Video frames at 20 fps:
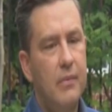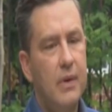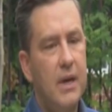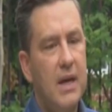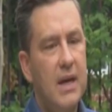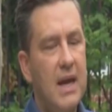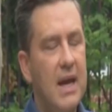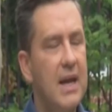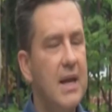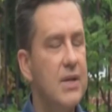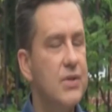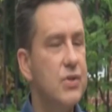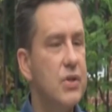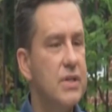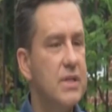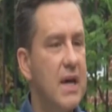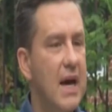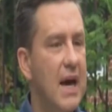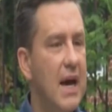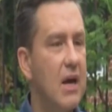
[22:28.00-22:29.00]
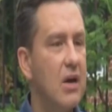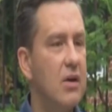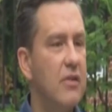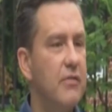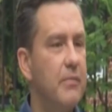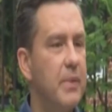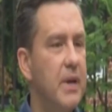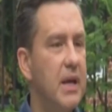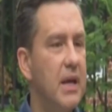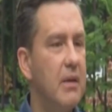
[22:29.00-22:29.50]
Canadians are tired
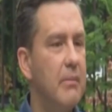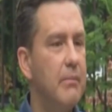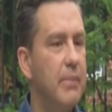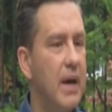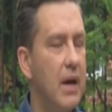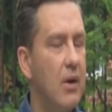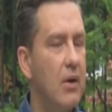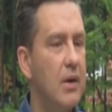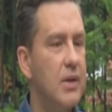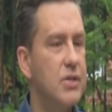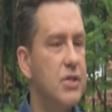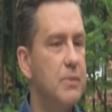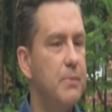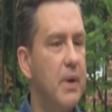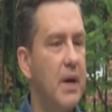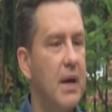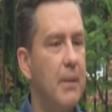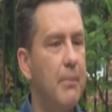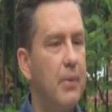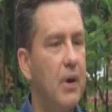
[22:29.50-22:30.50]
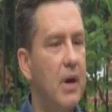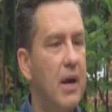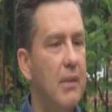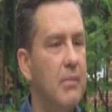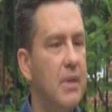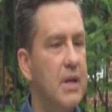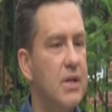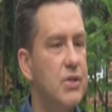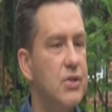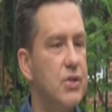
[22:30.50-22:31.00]
of being embarrassed by a prime
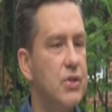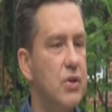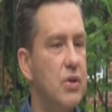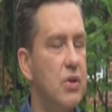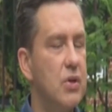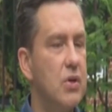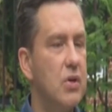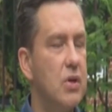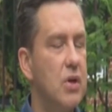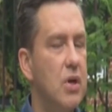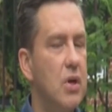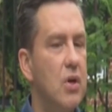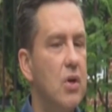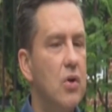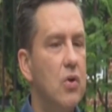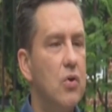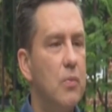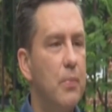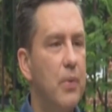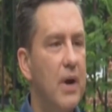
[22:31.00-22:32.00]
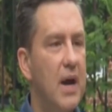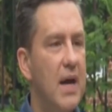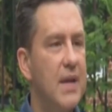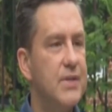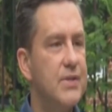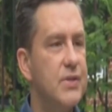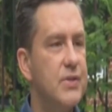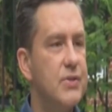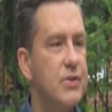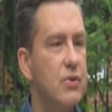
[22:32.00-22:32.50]
minister who
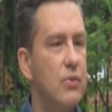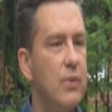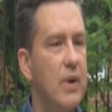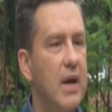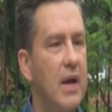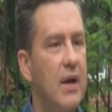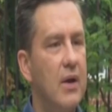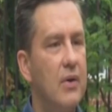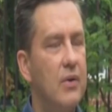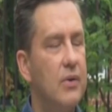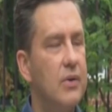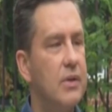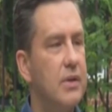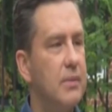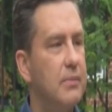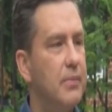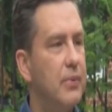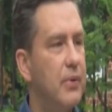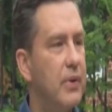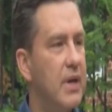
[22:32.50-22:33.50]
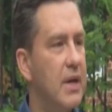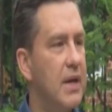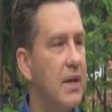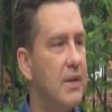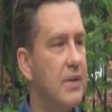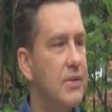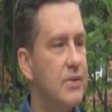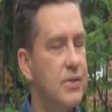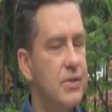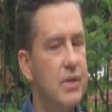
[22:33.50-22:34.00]
prances around and
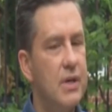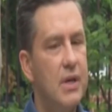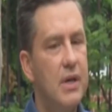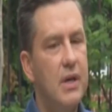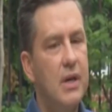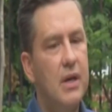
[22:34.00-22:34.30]
preens,